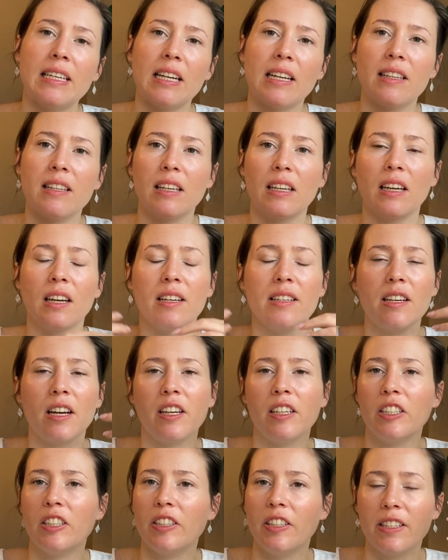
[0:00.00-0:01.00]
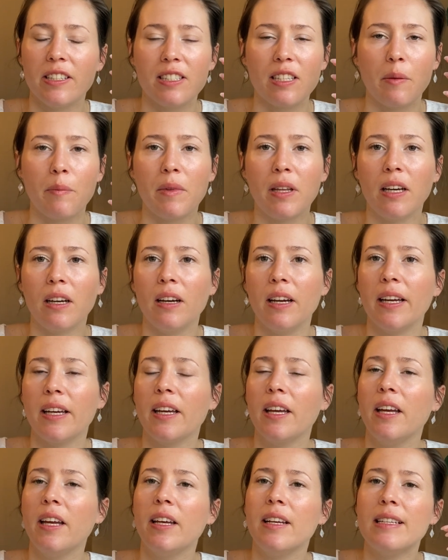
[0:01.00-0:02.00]
I think I titled it something like
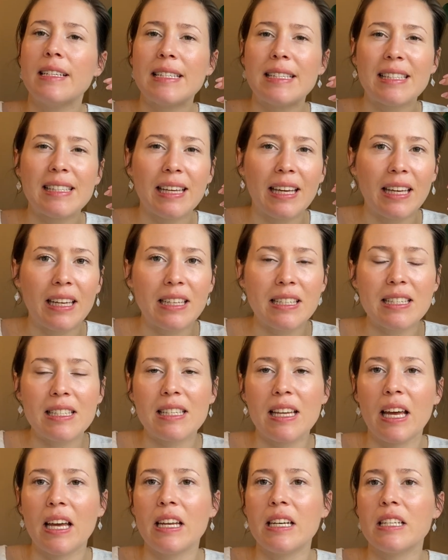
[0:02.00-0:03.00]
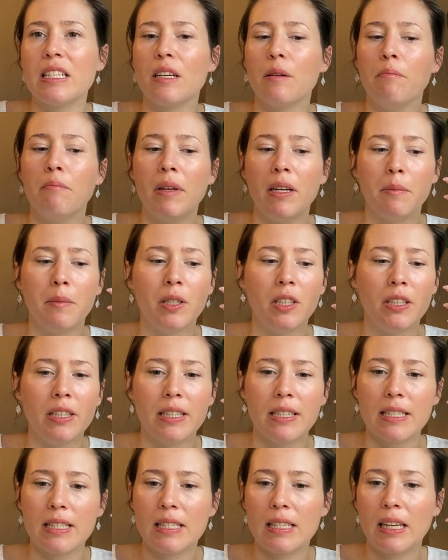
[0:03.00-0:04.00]
Skin Scent
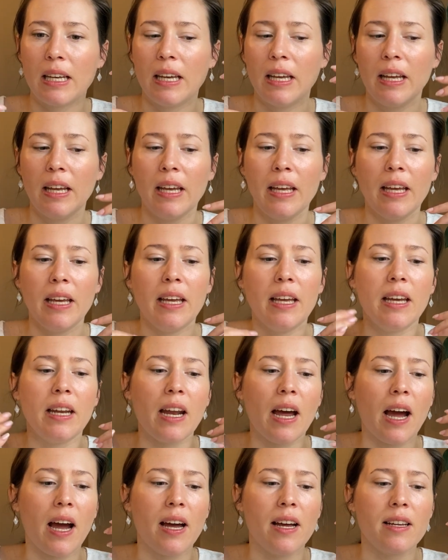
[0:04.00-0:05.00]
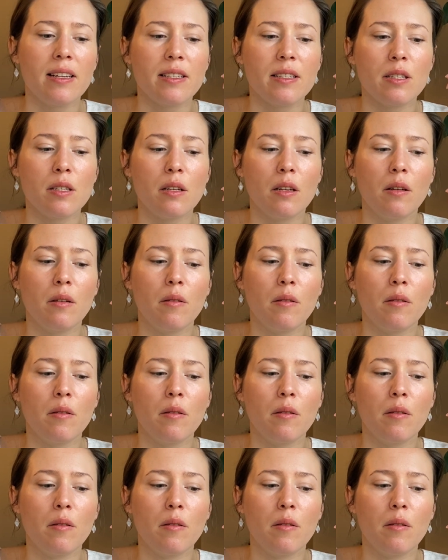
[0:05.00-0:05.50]
Minimalist. It has,